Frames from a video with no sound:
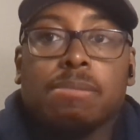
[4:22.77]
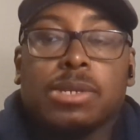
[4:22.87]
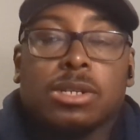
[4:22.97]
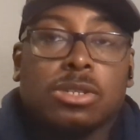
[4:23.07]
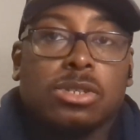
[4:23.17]

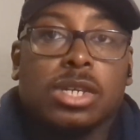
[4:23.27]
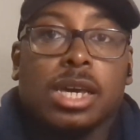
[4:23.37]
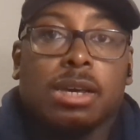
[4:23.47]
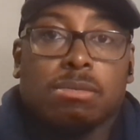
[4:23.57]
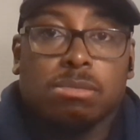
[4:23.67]
because you
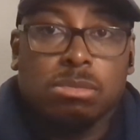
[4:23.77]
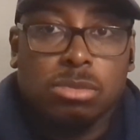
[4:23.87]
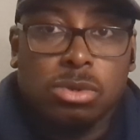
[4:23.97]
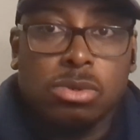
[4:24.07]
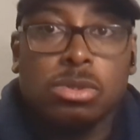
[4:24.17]
get
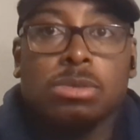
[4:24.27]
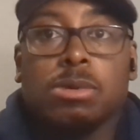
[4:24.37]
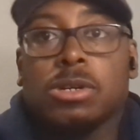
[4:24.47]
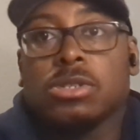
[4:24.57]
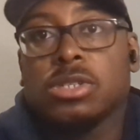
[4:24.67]
all the
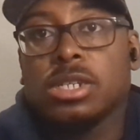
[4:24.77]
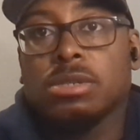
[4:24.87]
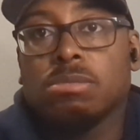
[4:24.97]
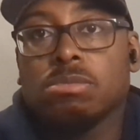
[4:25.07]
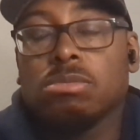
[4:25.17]

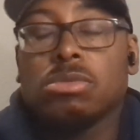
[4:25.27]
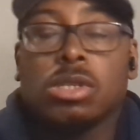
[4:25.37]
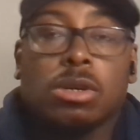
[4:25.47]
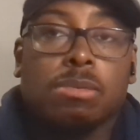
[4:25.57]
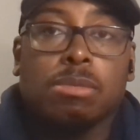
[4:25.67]
boxing,
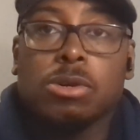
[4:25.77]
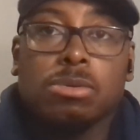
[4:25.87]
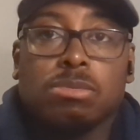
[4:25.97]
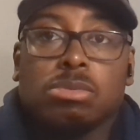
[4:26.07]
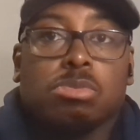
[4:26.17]
you
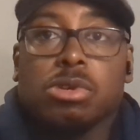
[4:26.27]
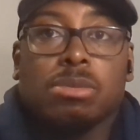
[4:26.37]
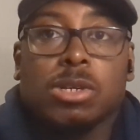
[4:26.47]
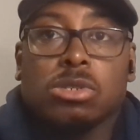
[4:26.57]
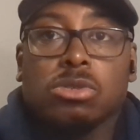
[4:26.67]
know, pretty
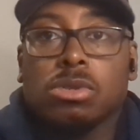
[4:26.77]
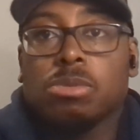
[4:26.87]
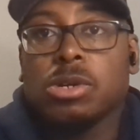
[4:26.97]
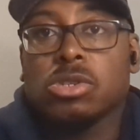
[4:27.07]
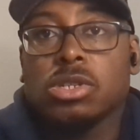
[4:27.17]
much all the
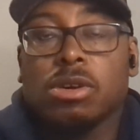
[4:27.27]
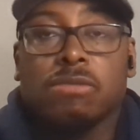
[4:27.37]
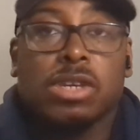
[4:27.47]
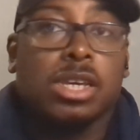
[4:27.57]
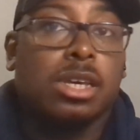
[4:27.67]
boxing
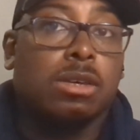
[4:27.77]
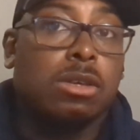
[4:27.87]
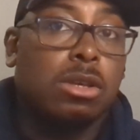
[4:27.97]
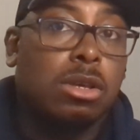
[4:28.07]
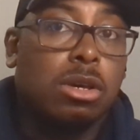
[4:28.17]
over here
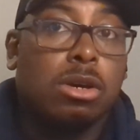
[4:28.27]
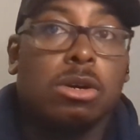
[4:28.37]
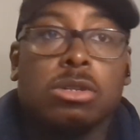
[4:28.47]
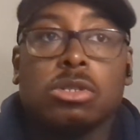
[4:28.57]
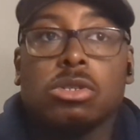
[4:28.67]

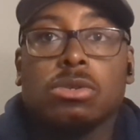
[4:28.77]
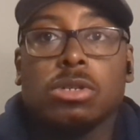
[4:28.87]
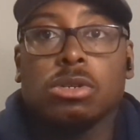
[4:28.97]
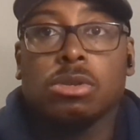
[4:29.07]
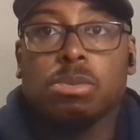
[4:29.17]
onto
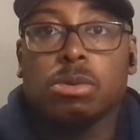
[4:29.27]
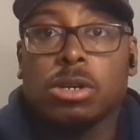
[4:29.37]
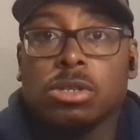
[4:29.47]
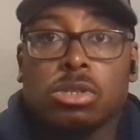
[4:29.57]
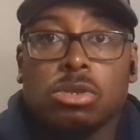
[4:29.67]

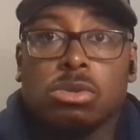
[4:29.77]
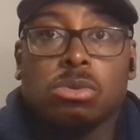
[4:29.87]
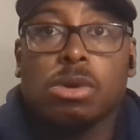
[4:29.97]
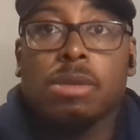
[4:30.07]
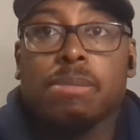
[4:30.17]

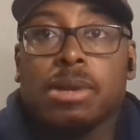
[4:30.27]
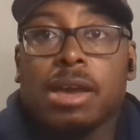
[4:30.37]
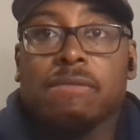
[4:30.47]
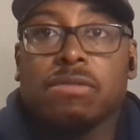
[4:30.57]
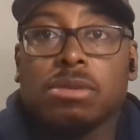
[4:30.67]
one
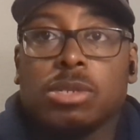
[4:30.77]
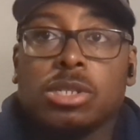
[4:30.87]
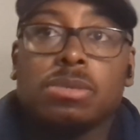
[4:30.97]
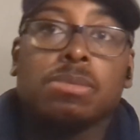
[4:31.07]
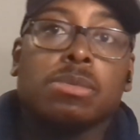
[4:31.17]
platform.
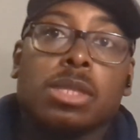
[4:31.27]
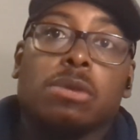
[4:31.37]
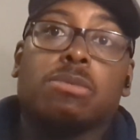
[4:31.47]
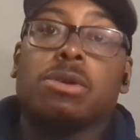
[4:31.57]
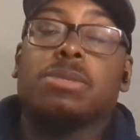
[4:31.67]
And
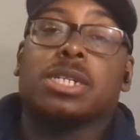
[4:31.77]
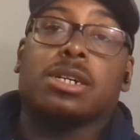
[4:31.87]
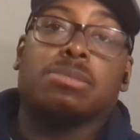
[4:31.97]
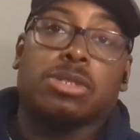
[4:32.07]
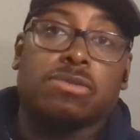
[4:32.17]
what
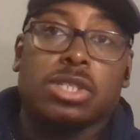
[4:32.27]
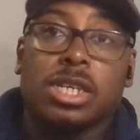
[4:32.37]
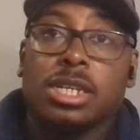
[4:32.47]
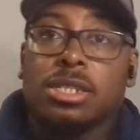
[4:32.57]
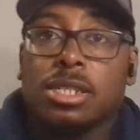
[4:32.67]
becomes of
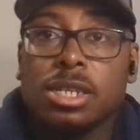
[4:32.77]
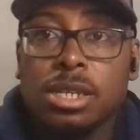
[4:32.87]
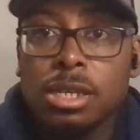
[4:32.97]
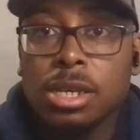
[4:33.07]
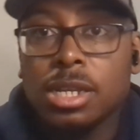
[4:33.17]

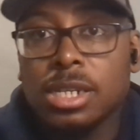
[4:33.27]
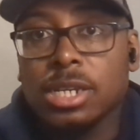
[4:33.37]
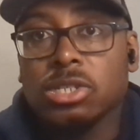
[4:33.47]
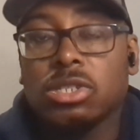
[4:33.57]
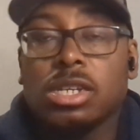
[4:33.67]
TNT
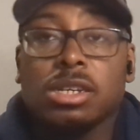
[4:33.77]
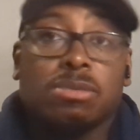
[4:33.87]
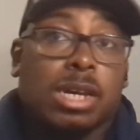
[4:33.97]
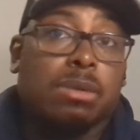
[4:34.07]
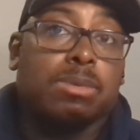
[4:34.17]
next year,
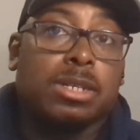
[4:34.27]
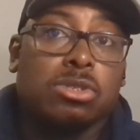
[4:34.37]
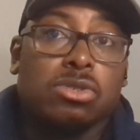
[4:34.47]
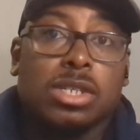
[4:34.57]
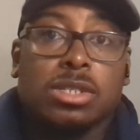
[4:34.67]
that'll be
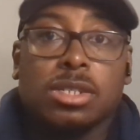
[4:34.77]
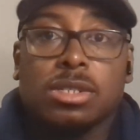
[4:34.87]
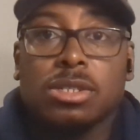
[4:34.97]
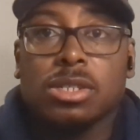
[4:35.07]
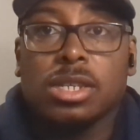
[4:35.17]
interesting
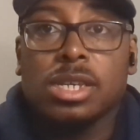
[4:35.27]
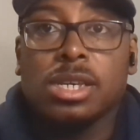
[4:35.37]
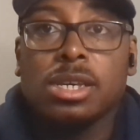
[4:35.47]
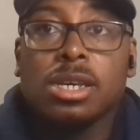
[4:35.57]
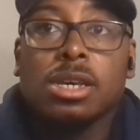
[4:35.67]
to
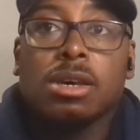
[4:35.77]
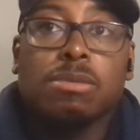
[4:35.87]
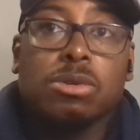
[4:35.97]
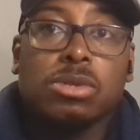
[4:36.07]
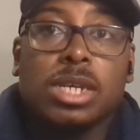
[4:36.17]
see.
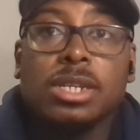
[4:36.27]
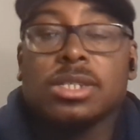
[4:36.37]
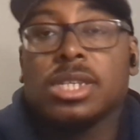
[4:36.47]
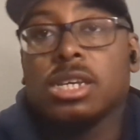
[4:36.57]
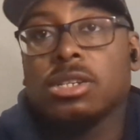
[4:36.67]
Will they
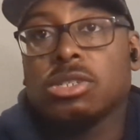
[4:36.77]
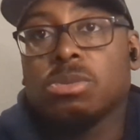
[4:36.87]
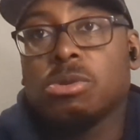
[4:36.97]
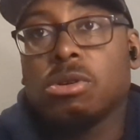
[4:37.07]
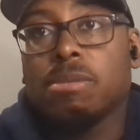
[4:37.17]
stay in the
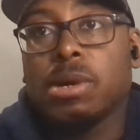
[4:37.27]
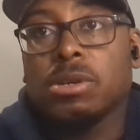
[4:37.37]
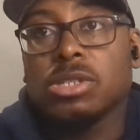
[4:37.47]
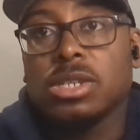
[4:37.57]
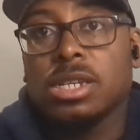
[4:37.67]
sport of
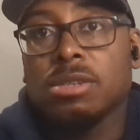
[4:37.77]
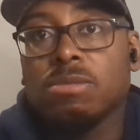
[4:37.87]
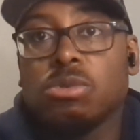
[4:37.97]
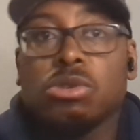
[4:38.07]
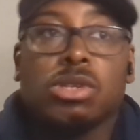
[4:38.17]

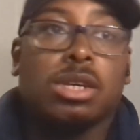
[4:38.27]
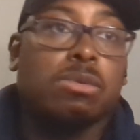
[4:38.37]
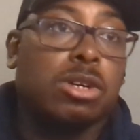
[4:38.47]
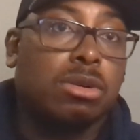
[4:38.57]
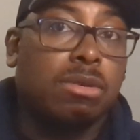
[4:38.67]
boxing? Will they
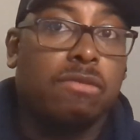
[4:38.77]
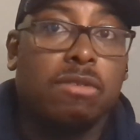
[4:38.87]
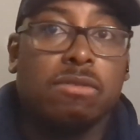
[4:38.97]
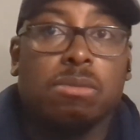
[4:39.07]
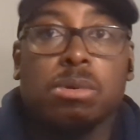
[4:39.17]
work with
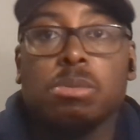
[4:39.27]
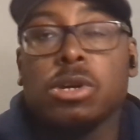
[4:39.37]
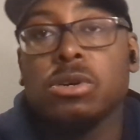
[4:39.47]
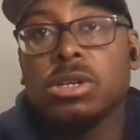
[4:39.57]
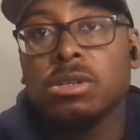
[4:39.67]
other
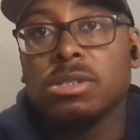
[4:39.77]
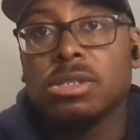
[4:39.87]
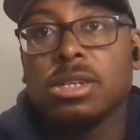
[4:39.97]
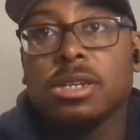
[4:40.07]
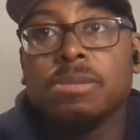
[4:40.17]

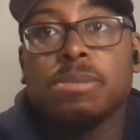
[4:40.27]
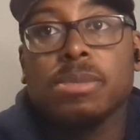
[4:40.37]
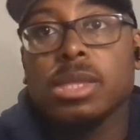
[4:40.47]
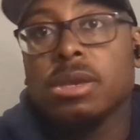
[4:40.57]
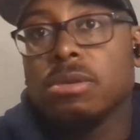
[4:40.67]
promoters?
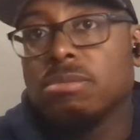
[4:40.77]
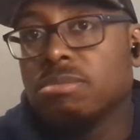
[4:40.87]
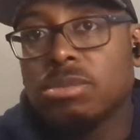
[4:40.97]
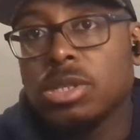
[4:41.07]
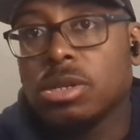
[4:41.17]

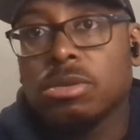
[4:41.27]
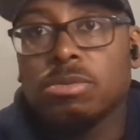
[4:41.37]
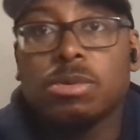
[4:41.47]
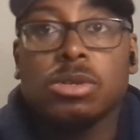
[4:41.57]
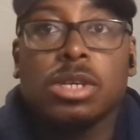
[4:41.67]
You know,
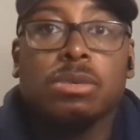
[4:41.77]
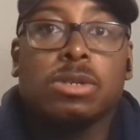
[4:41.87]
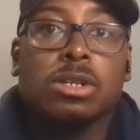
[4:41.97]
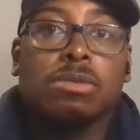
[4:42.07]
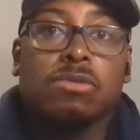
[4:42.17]
will they
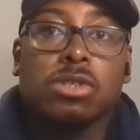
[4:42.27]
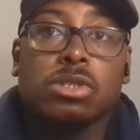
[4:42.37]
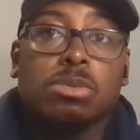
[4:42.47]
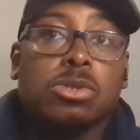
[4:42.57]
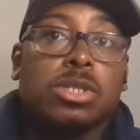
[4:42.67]
work with the
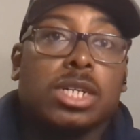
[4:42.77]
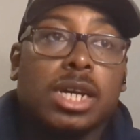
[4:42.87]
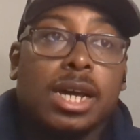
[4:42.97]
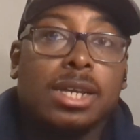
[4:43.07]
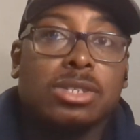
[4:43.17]
smaller
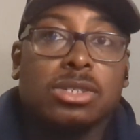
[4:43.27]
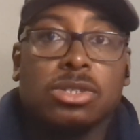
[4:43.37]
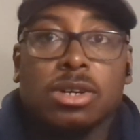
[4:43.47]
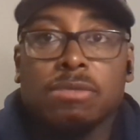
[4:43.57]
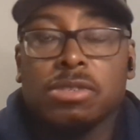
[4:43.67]
guys,
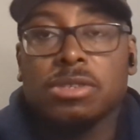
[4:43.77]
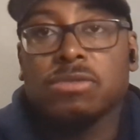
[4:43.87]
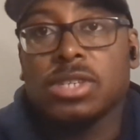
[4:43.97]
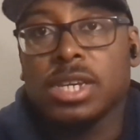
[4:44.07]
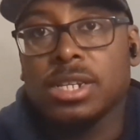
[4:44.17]
as others
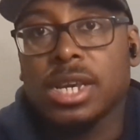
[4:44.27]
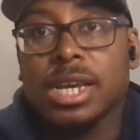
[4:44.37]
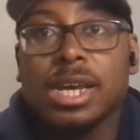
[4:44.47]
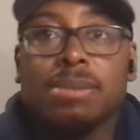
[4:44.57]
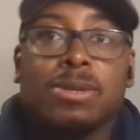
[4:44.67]
have said,
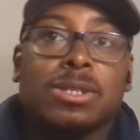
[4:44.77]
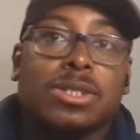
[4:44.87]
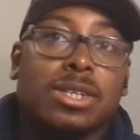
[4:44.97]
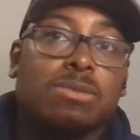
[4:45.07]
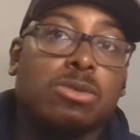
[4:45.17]
like Hatman
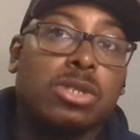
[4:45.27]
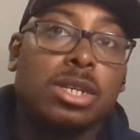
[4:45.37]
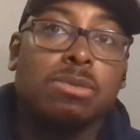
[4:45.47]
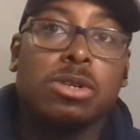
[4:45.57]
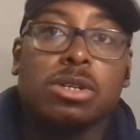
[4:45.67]
said? Will
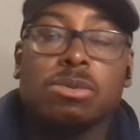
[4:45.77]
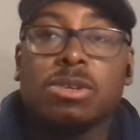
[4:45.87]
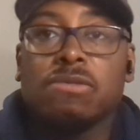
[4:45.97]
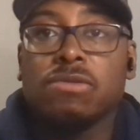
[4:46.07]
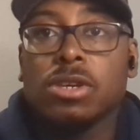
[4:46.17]
they work
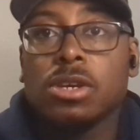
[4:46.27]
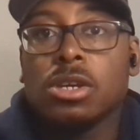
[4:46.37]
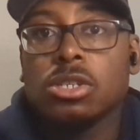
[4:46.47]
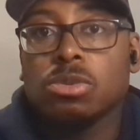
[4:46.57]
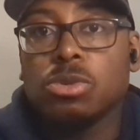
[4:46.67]
with
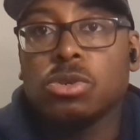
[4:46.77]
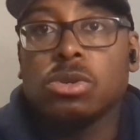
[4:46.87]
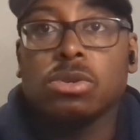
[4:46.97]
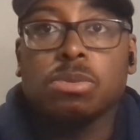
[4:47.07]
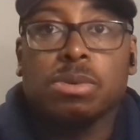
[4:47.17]
small
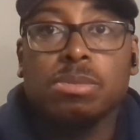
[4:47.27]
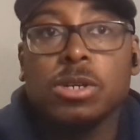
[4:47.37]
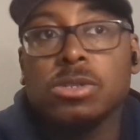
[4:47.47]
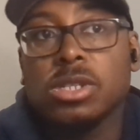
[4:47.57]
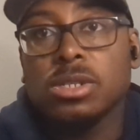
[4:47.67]
hall
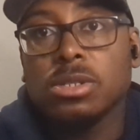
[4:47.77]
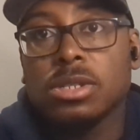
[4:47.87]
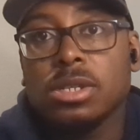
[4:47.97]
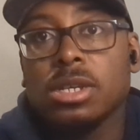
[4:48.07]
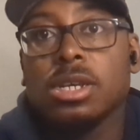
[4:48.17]
promoters,